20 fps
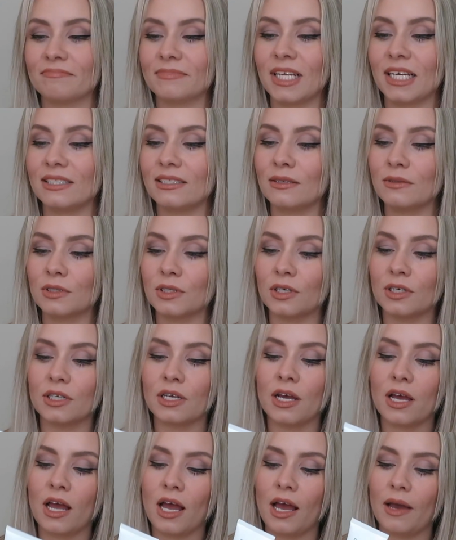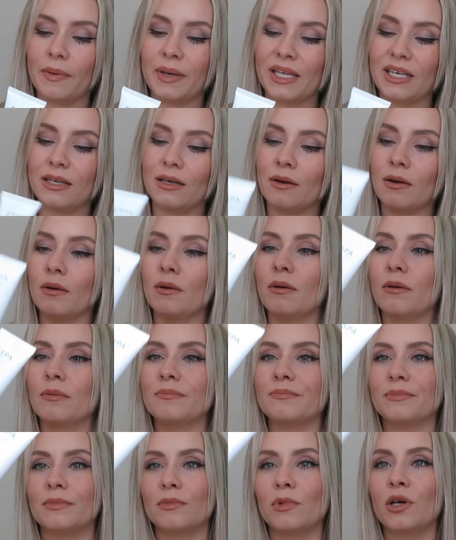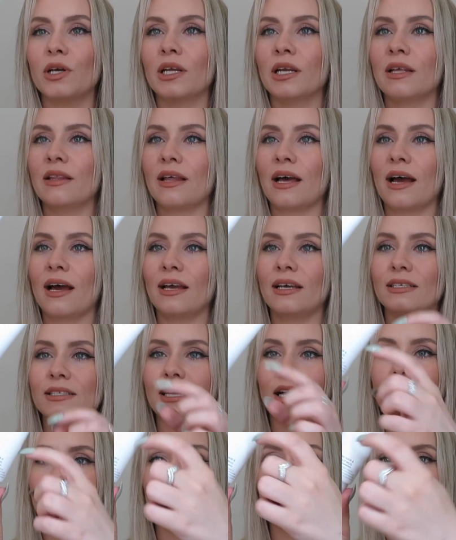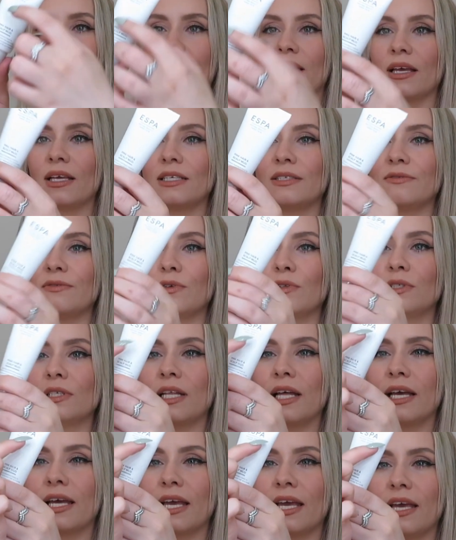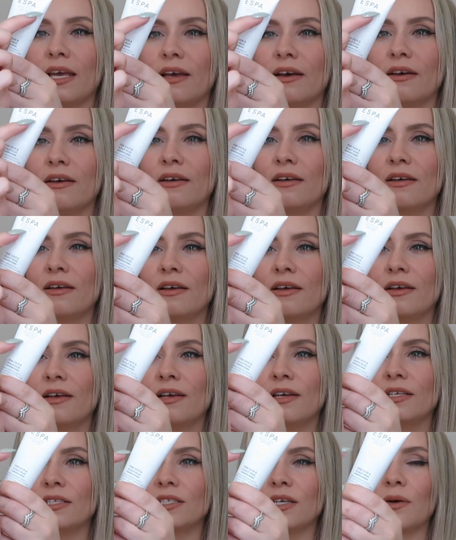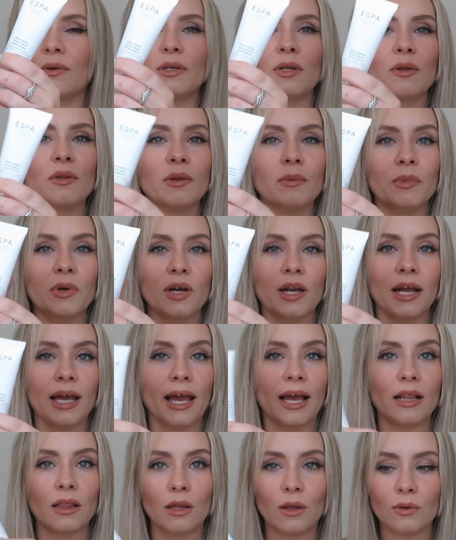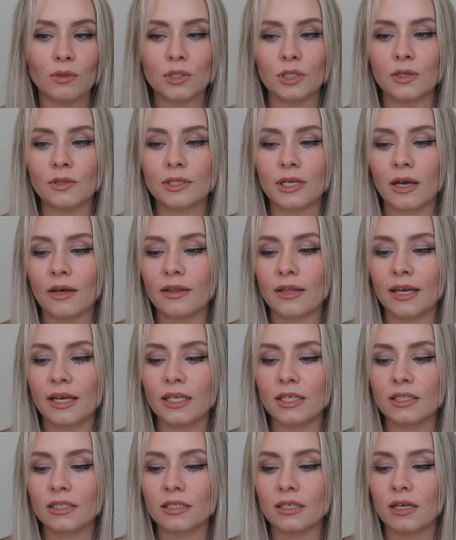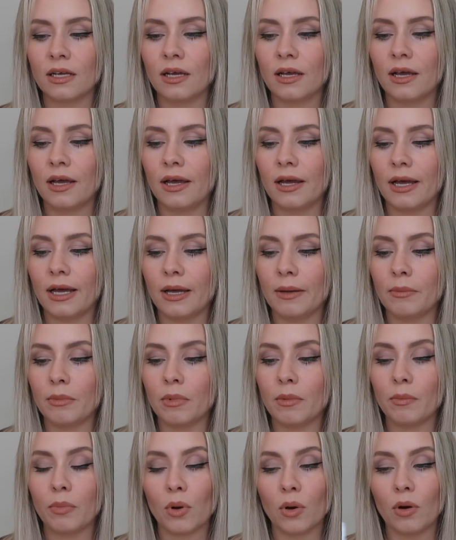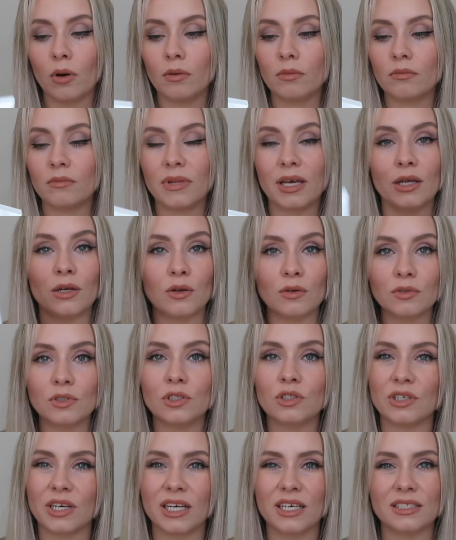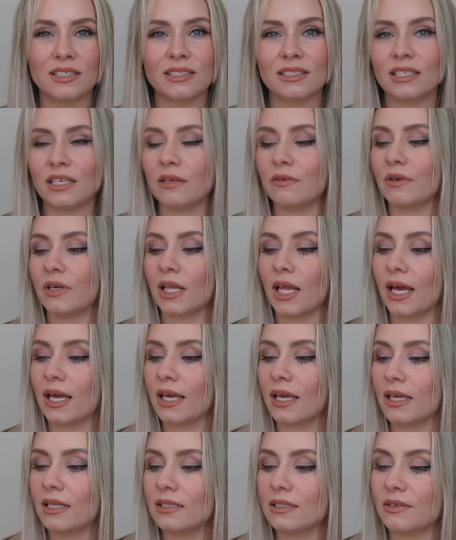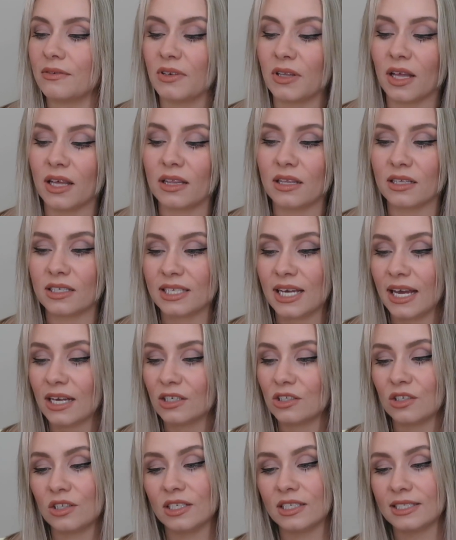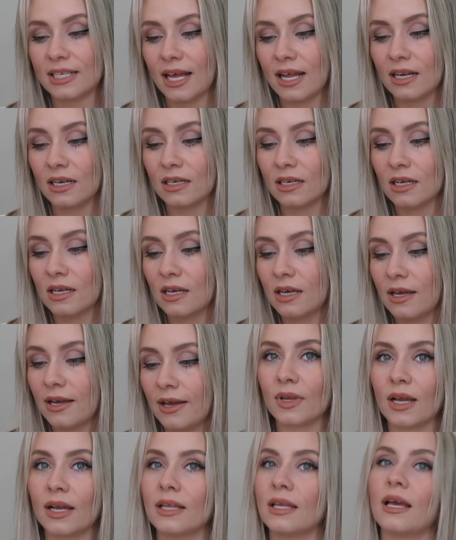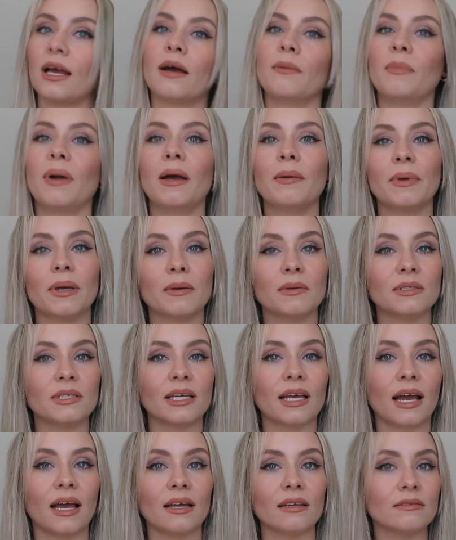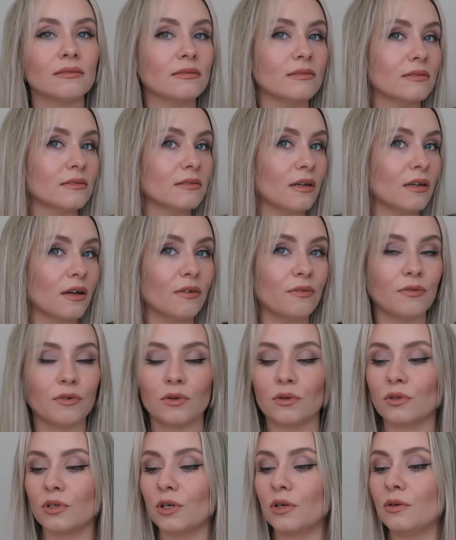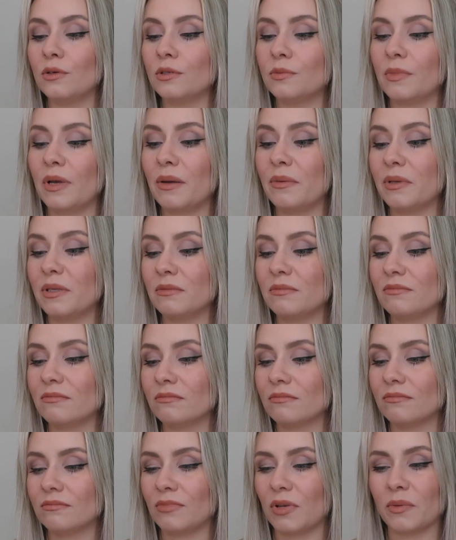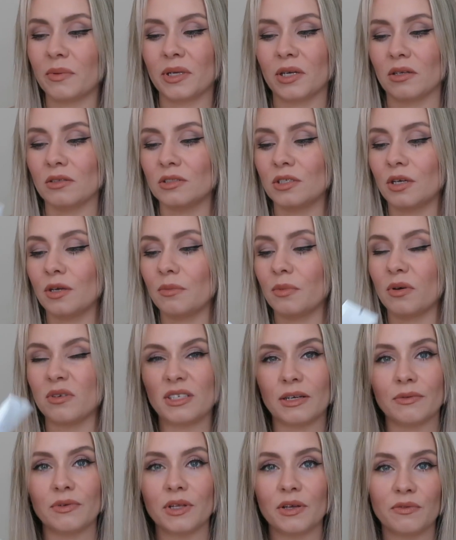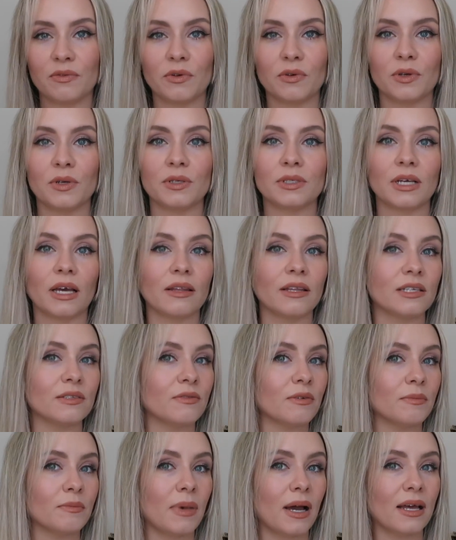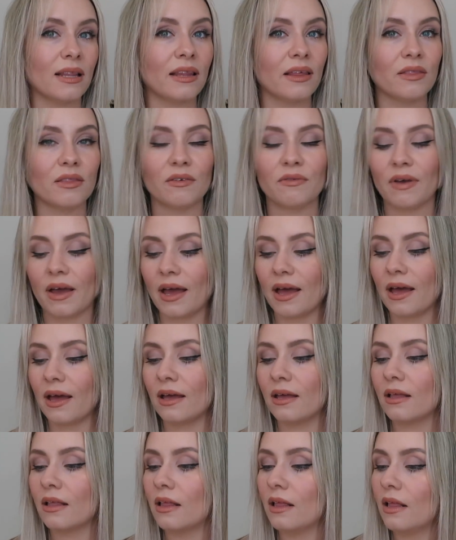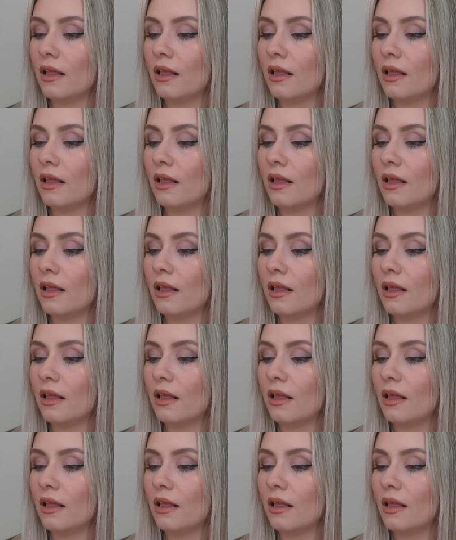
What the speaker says: That sounds good. I mean, looking at that, it's kind of like it's full to like here. So I don't think we're going to get loads of use out of this, but enough to try it to see if you like it, see if you like the texture, the scent, and yeah, I might be able to get a full use, maybe, probably not two, but definitely a full use out of this for my length of hair.